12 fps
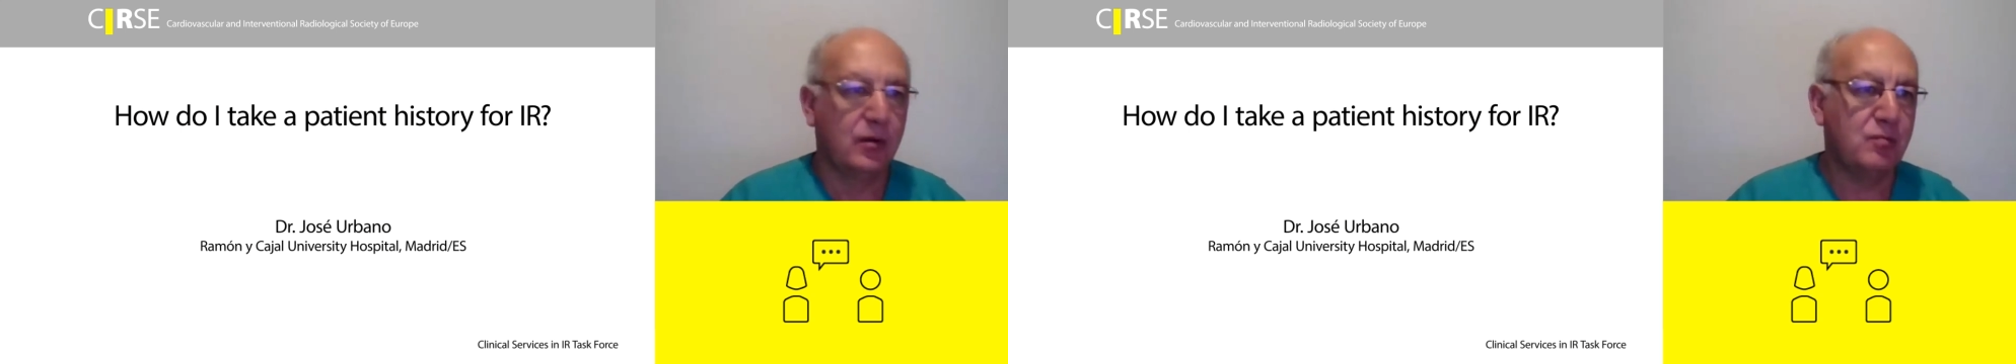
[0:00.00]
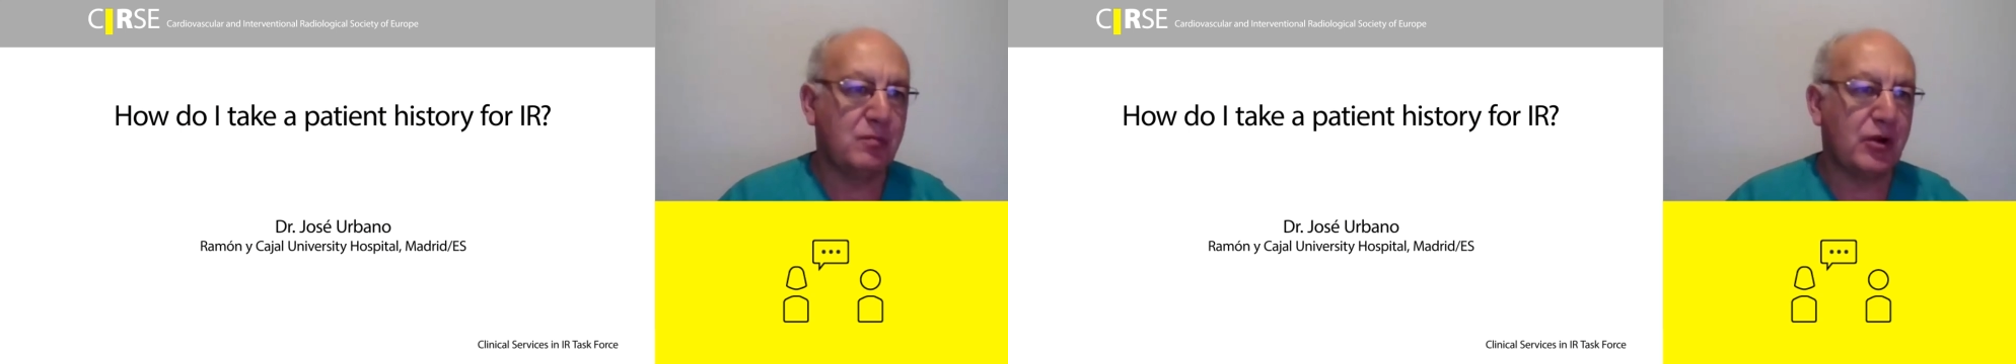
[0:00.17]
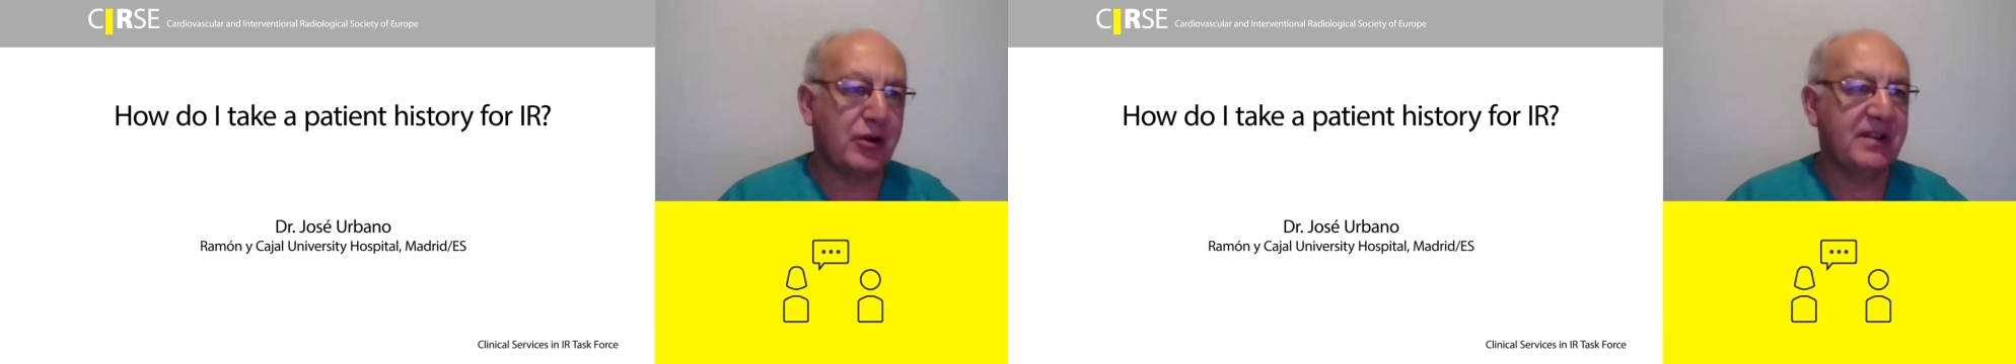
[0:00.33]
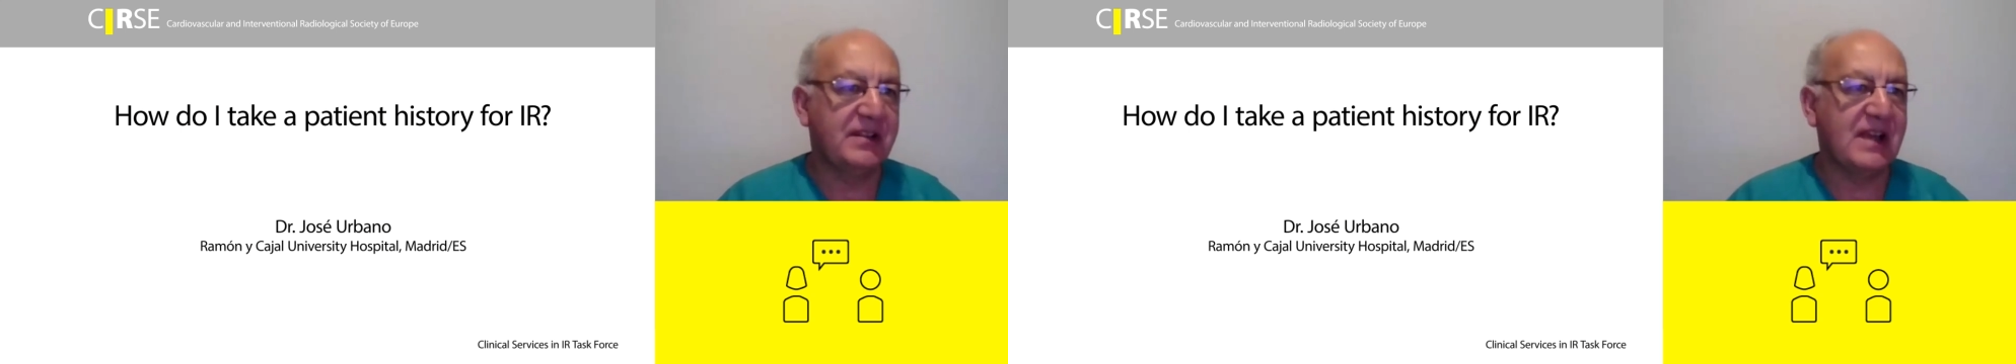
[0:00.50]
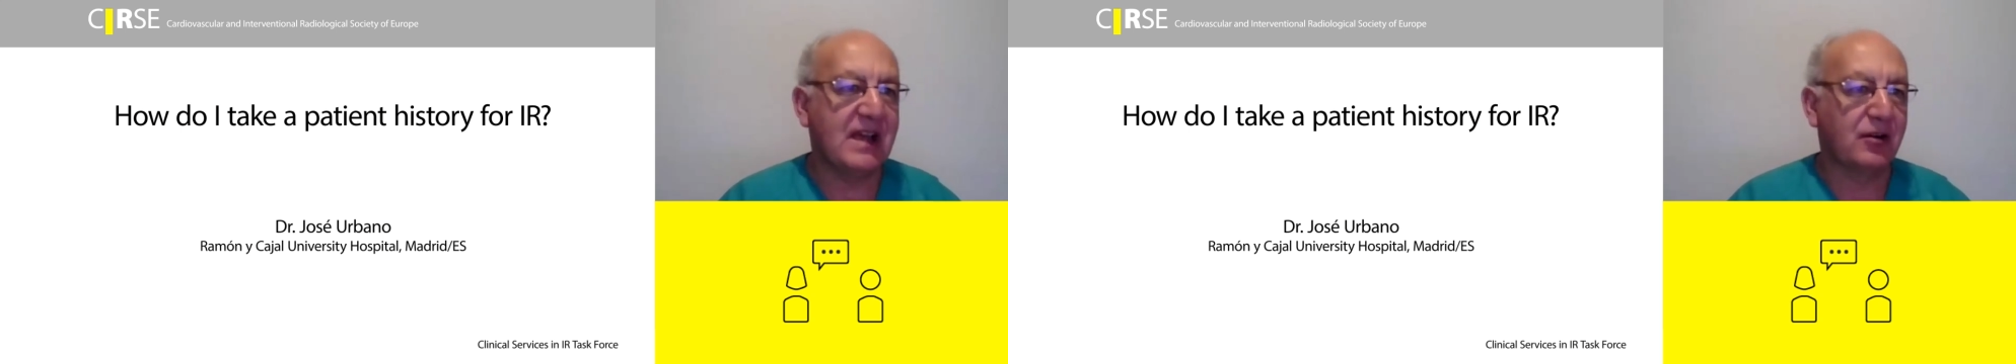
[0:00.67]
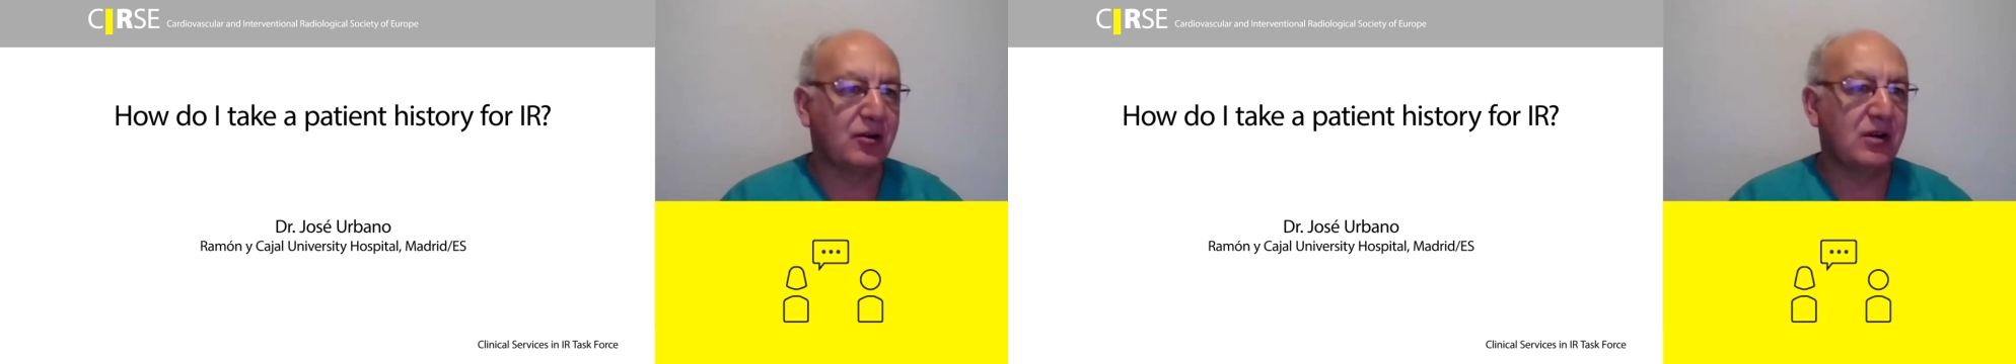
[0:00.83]
Good morning,
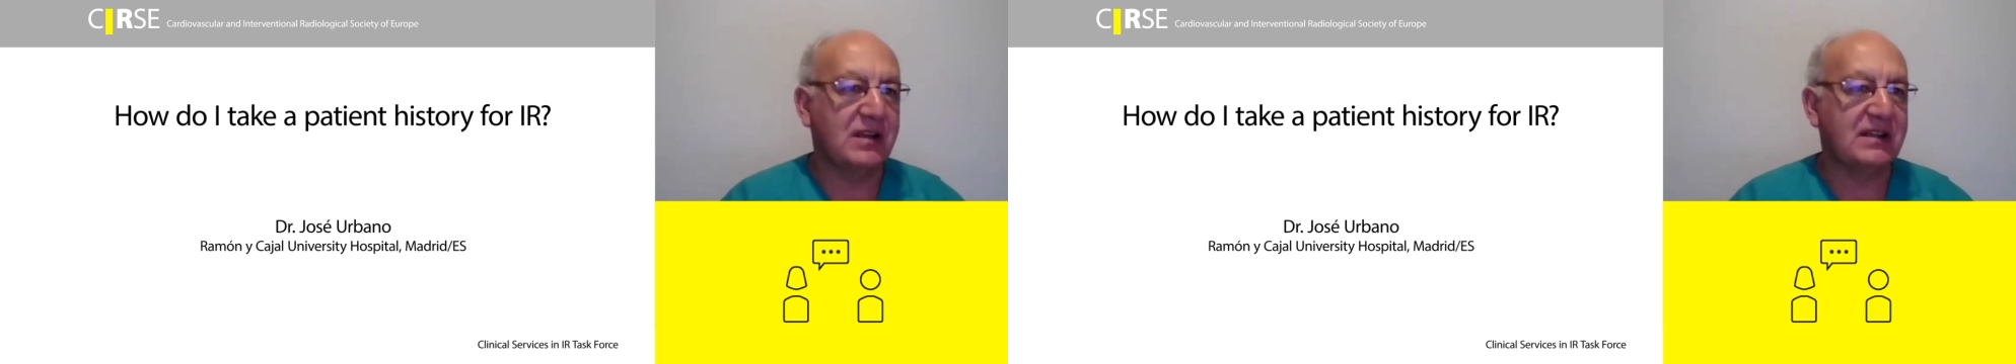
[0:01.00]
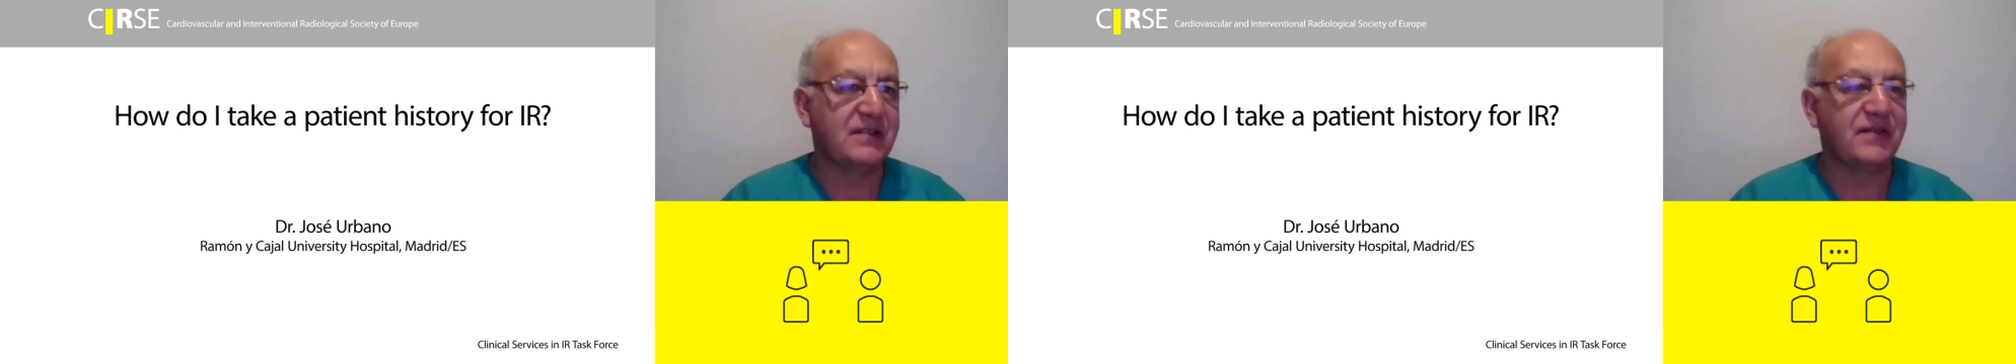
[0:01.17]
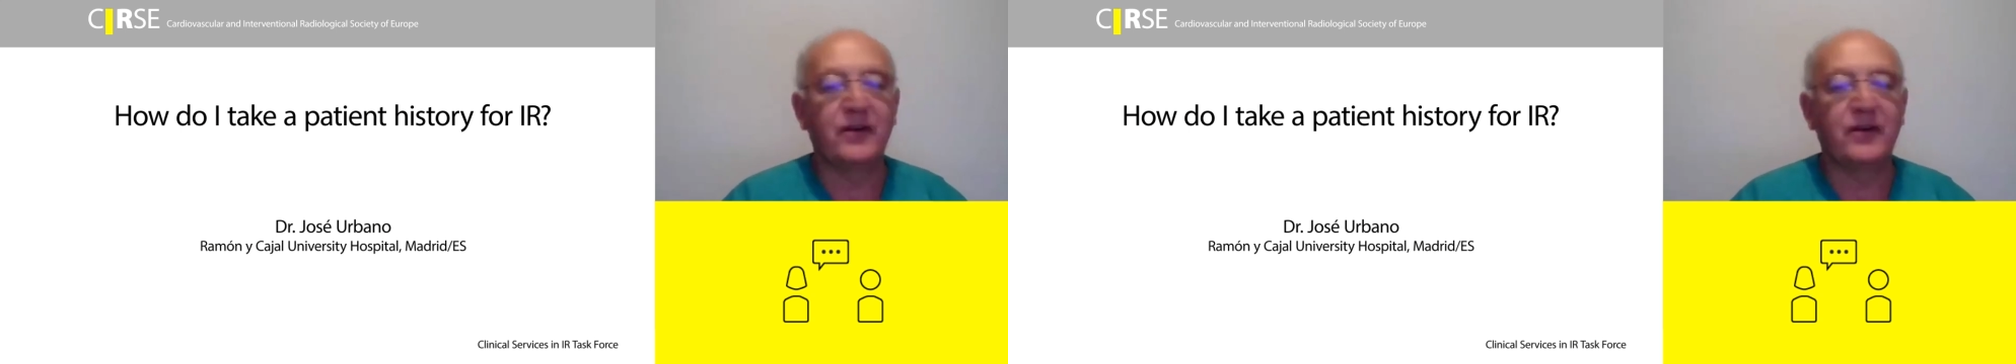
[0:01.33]
dear colleagues